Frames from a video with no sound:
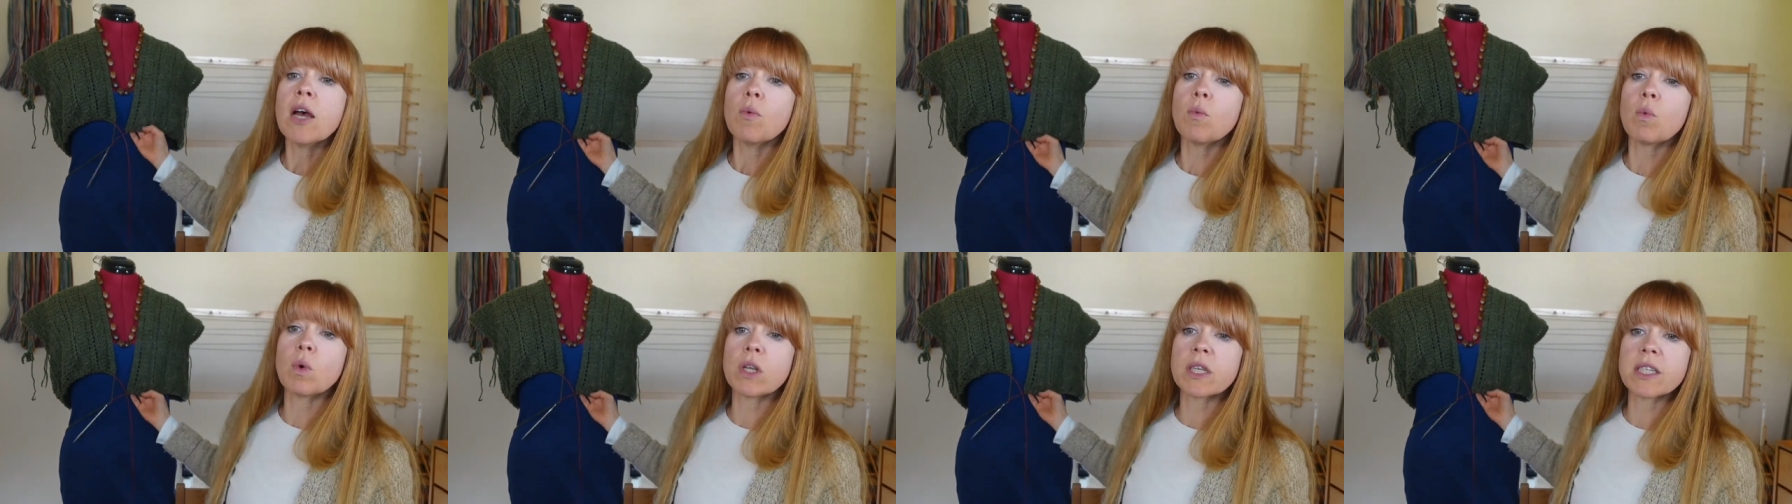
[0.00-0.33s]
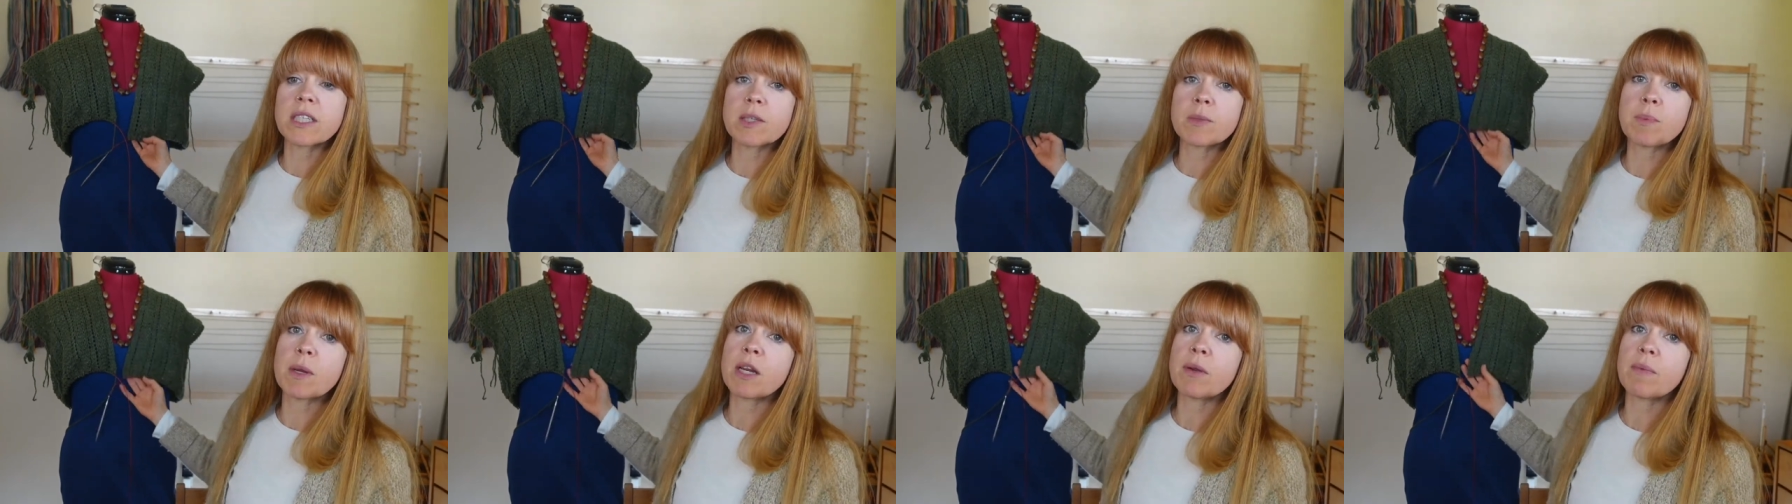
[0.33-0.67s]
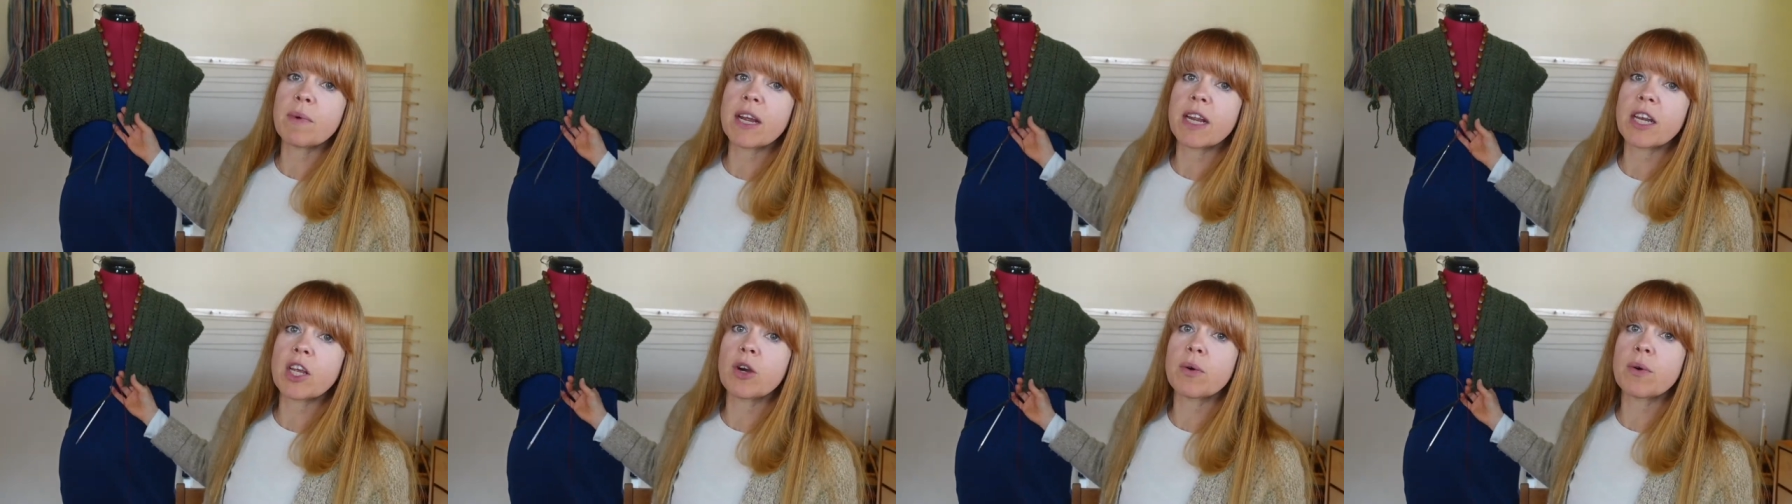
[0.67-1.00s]
Wool and Spinning
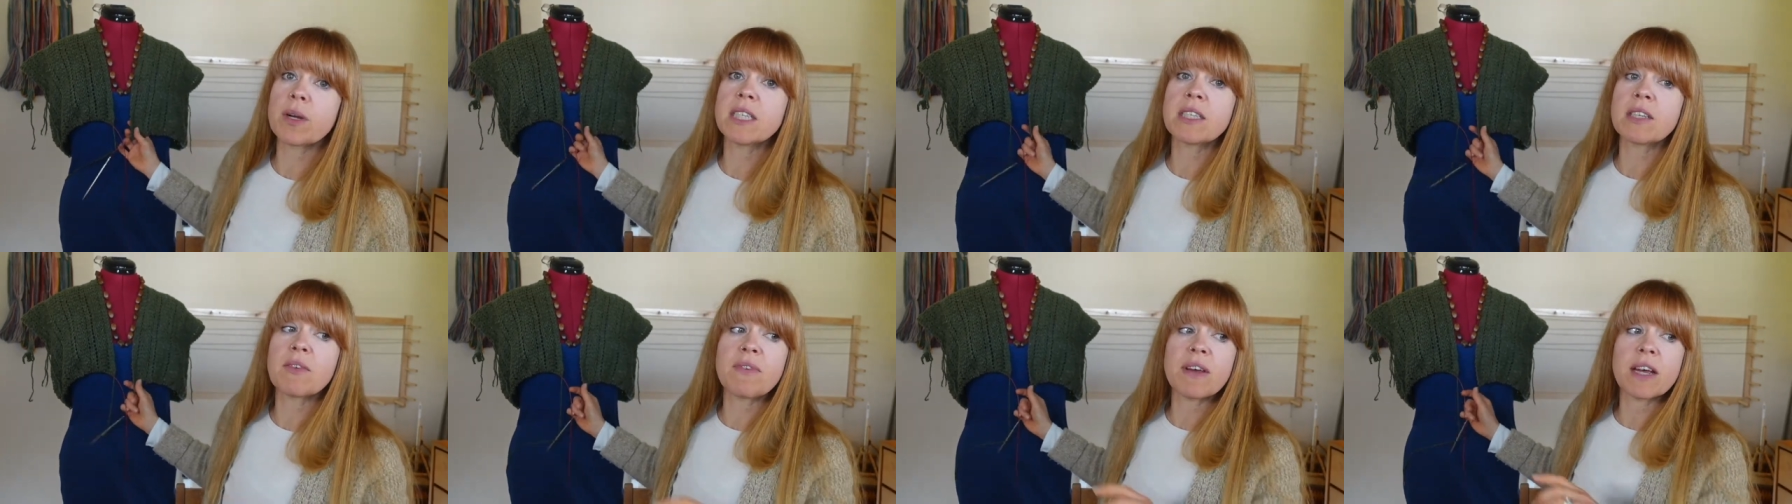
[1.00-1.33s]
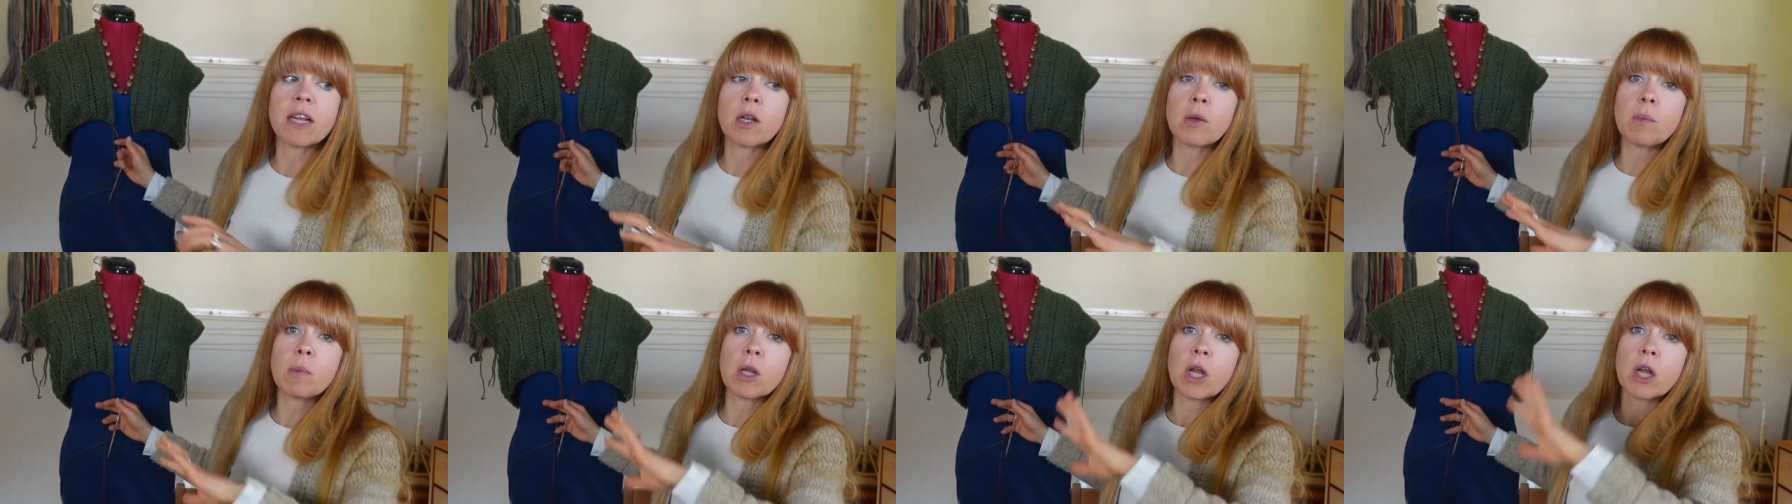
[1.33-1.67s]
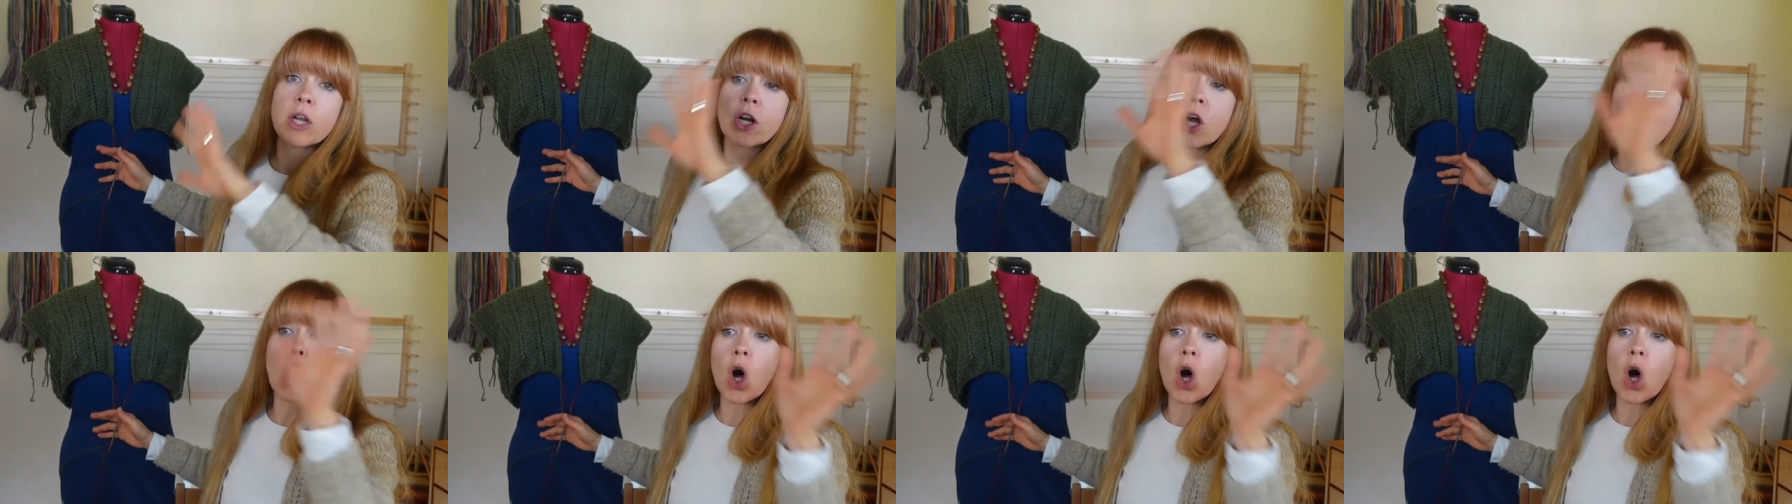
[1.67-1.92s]
Radio is available on